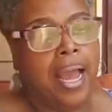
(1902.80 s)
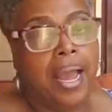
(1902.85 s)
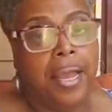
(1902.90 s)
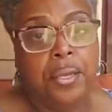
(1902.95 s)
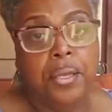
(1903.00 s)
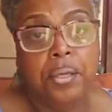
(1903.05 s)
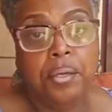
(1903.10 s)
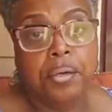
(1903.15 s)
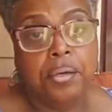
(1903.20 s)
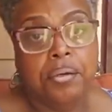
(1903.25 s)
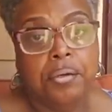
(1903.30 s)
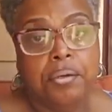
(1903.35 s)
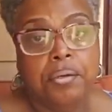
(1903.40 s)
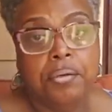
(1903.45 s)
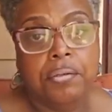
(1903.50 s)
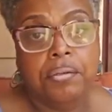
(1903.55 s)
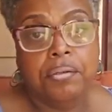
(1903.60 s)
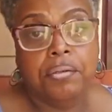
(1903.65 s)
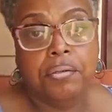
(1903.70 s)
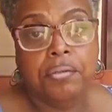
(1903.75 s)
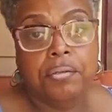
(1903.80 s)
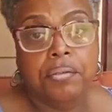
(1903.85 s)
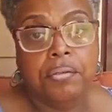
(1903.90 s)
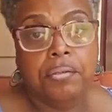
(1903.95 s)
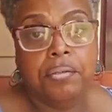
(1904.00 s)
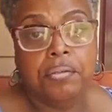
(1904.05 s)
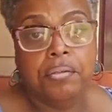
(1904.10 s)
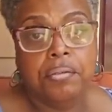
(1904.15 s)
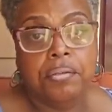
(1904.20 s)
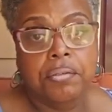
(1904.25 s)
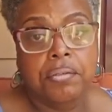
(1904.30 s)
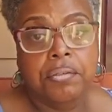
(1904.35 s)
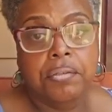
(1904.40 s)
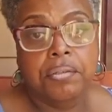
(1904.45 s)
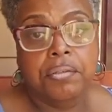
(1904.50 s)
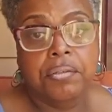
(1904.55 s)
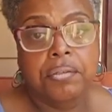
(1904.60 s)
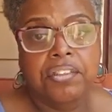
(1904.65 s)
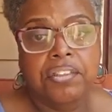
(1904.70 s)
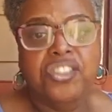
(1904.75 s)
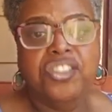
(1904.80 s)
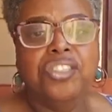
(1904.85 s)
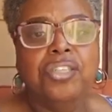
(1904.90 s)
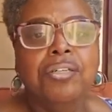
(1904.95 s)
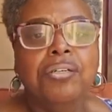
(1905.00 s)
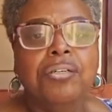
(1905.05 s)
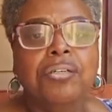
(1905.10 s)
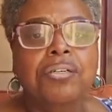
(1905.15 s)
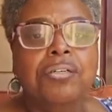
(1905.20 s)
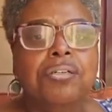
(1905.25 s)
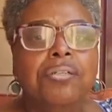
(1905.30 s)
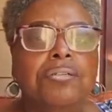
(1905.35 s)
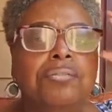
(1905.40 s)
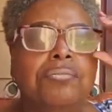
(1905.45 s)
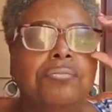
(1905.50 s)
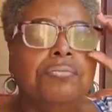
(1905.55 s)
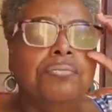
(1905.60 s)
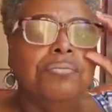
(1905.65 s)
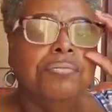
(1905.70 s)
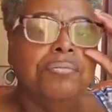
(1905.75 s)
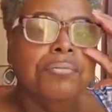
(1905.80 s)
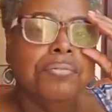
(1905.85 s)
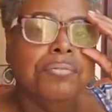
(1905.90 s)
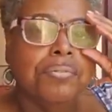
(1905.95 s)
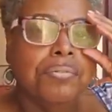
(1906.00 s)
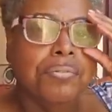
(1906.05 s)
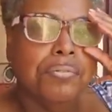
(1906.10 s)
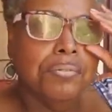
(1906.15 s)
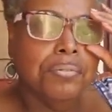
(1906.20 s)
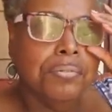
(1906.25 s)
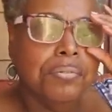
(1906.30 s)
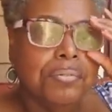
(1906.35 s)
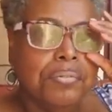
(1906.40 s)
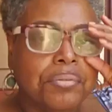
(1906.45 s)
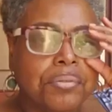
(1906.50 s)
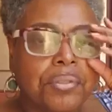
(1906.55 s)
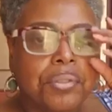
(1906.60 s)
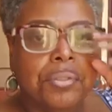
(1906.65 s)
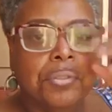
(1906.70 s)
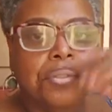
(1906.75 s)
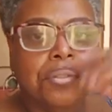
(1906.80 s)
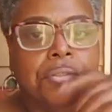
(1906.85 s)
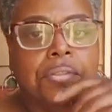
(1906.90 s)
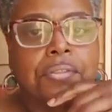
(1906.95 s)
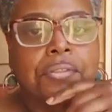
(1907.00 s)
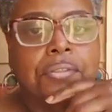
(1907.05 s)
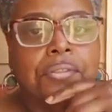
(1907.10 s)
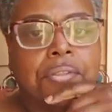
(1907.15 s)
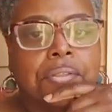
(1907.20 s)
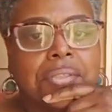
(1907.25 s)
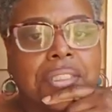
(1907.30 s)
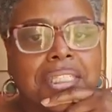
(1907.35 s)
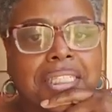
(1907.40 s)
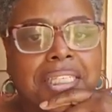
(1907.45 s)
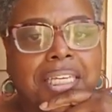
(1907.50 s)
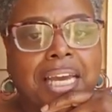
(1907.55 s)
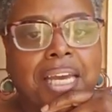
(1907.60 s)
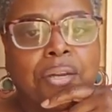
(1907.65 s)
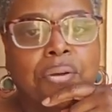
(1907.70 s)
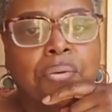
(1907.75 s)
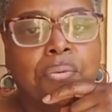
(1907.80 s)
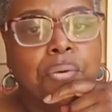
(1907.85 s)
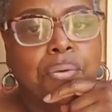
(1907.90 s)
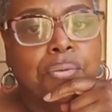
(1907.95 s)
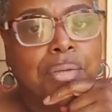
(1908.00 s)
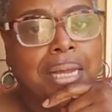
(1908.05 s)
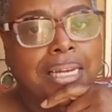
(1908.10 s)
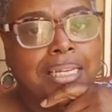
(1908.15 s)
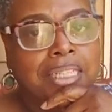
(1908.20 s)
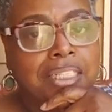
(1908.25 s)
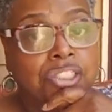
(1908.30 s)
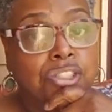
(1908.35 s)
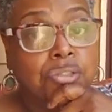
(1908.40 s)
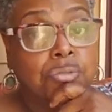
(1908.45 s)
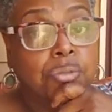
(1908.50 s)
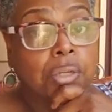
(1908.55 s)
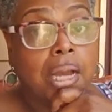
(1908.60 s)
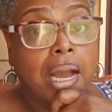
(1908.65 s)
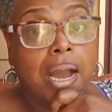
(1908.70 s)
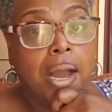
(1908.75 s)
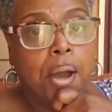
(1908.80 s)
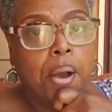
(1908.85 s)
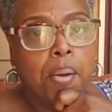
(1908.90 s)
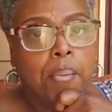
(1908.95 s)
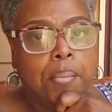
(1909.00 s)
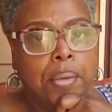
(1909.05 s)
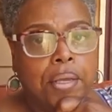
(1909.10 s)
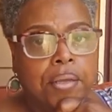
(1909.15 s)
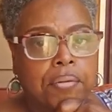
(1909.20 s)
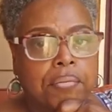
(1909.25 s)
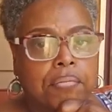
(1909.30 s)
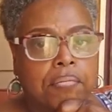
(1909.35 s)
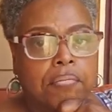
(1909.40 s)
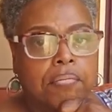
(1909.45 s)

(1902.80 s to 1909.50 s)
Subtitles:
out here. June! Krista Katie Wooten, I need you to call me.